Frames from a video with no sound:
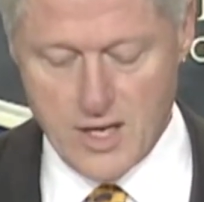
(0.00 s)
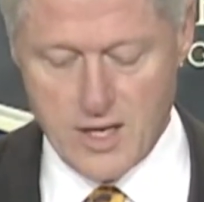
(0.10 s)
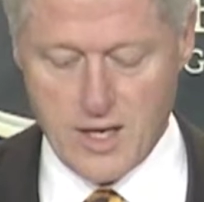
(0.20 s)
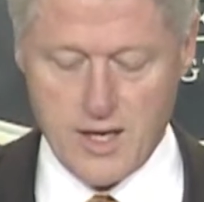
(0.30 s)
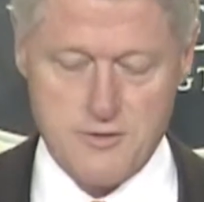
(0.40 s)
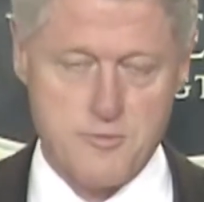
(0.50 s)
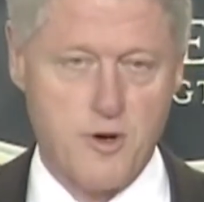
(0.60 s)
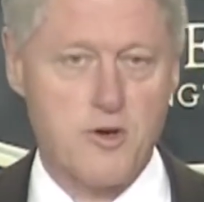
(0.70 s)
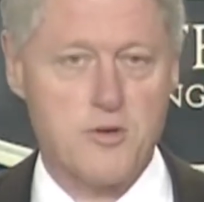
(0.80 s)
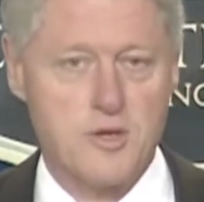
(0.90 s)
I have
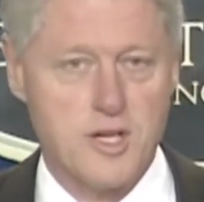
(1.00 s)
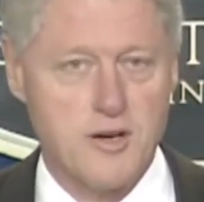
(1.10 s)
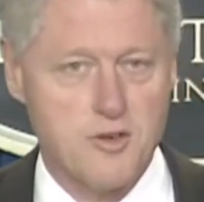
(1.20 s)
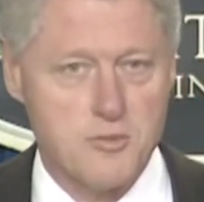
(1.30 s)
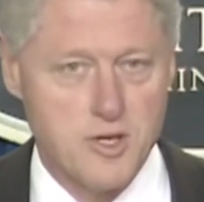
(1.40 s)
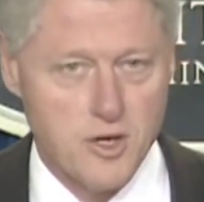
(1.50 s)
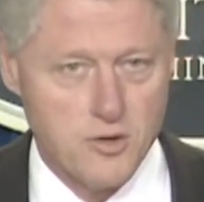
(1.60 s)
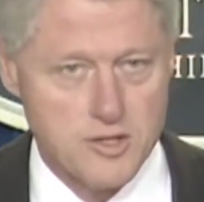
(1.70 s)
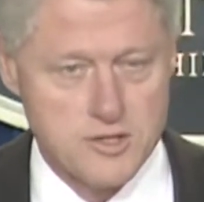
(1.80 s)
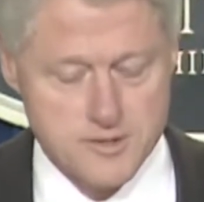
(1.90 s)
spoken with Governor Bill
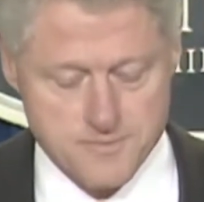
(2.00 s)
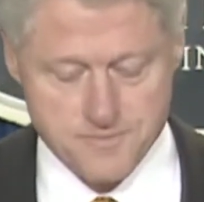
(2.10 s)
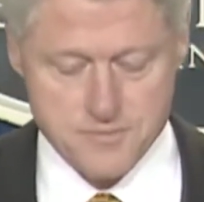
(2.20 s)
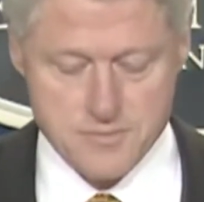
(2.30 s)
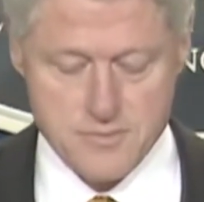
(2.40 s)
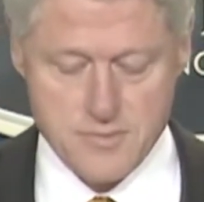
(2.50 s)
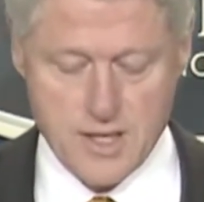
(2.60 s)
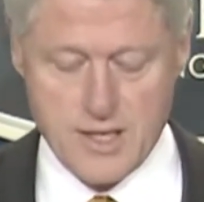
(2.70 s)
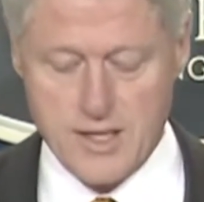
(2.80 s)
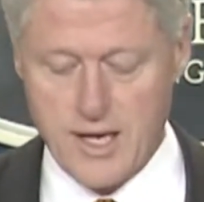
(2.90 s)
Owens
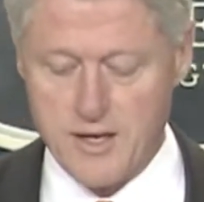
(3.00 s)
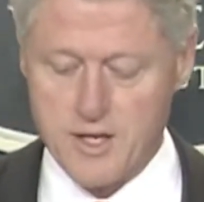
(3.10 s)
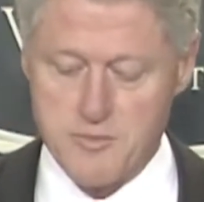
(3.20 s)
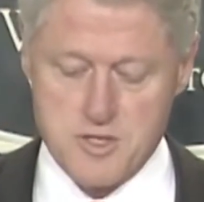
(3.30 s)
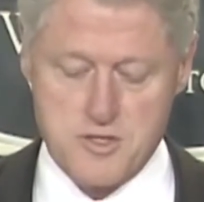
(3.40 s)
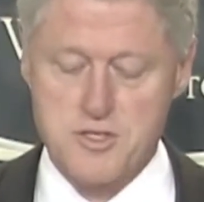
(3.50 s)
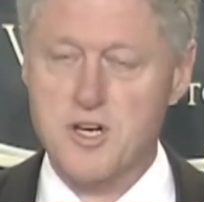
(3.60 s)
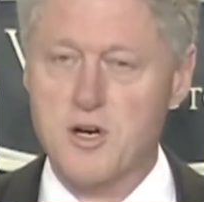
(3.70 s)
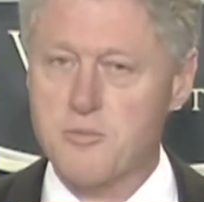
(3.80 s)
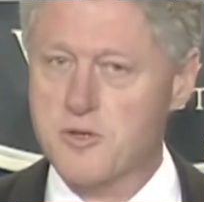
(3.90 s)
and County Commission
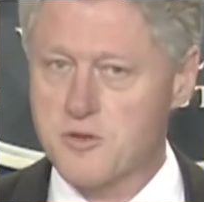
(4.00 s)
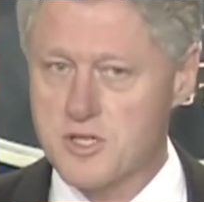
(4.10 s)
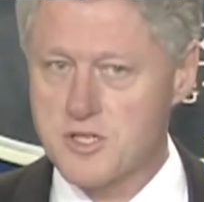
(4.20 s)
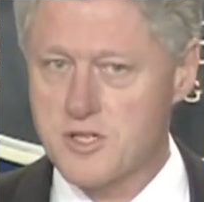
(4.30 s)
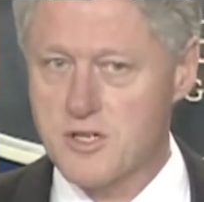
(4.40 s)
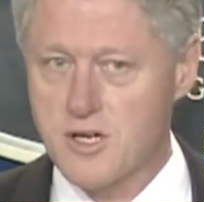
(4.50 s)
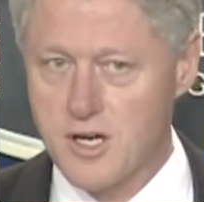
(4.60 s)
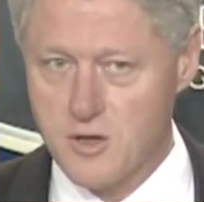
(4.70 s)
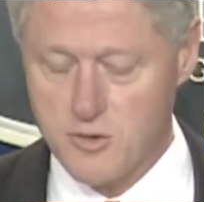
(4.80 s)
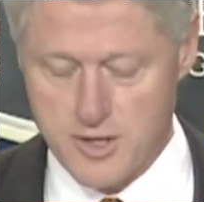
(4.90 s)
Chair Patricia
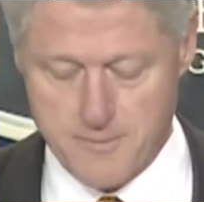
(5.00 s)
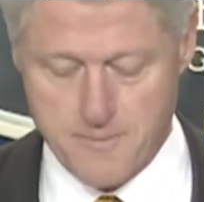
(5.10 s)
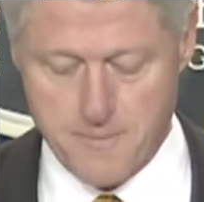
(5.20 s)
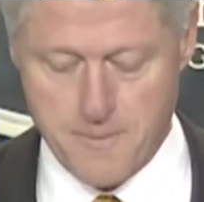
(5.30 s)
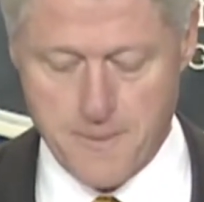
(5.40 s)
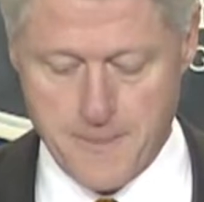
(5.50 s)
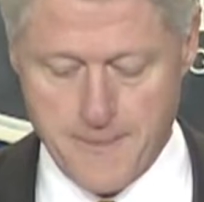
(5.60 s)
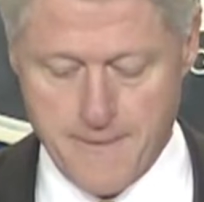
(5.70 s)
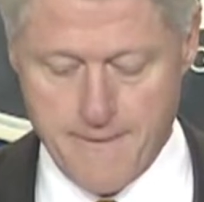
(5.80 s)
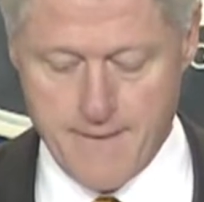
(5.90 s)
Holloway
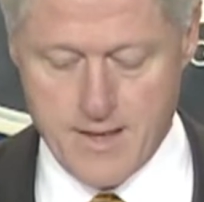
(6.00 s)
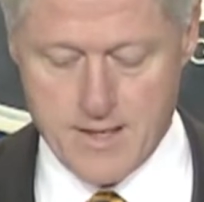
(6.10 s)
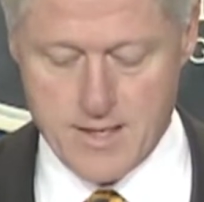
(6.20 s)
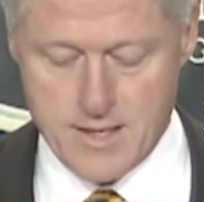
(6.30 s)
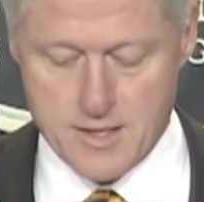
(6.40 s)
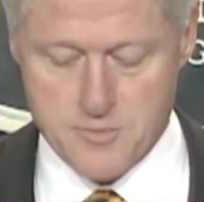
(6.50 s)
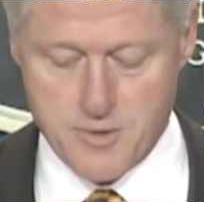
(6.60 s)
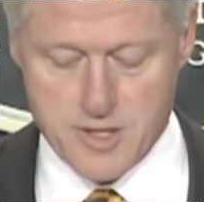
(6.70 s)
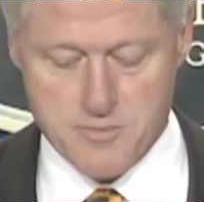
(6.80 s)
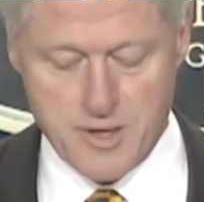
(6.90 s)
and
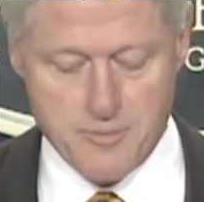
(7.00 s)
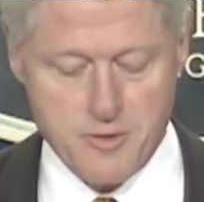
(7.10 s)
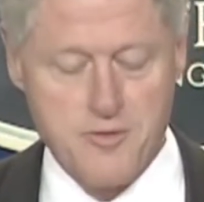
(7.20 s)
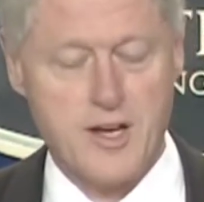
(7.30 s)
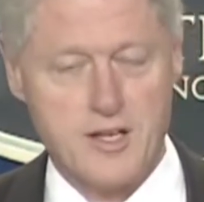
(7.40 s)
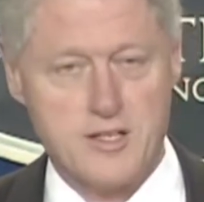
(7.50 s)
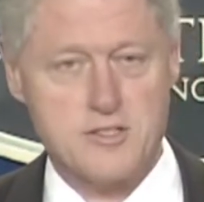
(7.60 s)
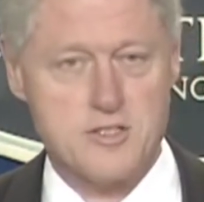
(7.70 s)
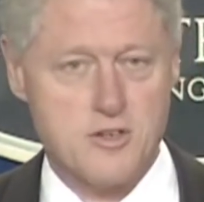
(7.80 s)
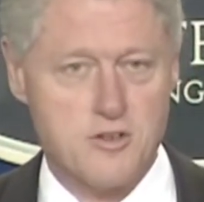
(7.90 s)
expressed my profound
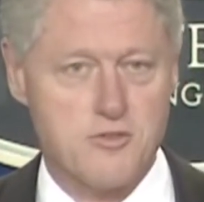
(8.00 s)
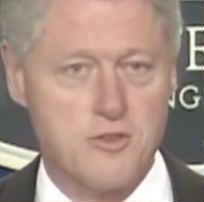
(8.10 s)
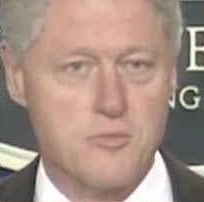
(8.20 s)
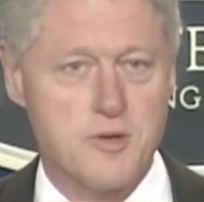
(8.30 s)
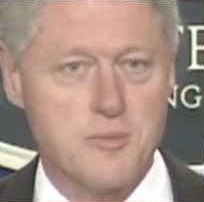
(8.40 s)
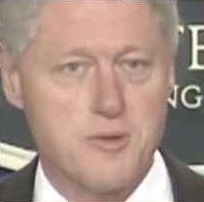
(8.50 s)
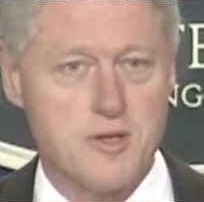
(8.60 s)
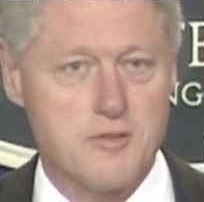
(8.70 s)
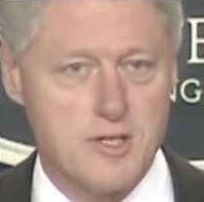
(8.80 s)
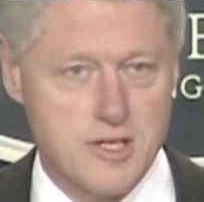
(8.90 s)
concern for the people
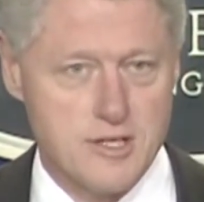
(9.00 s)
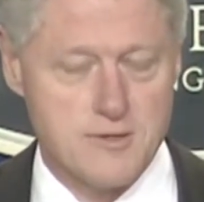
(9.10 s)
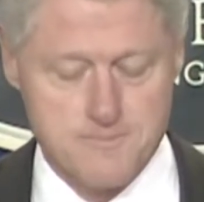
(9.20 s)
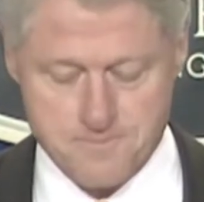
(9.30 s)
of Littleton.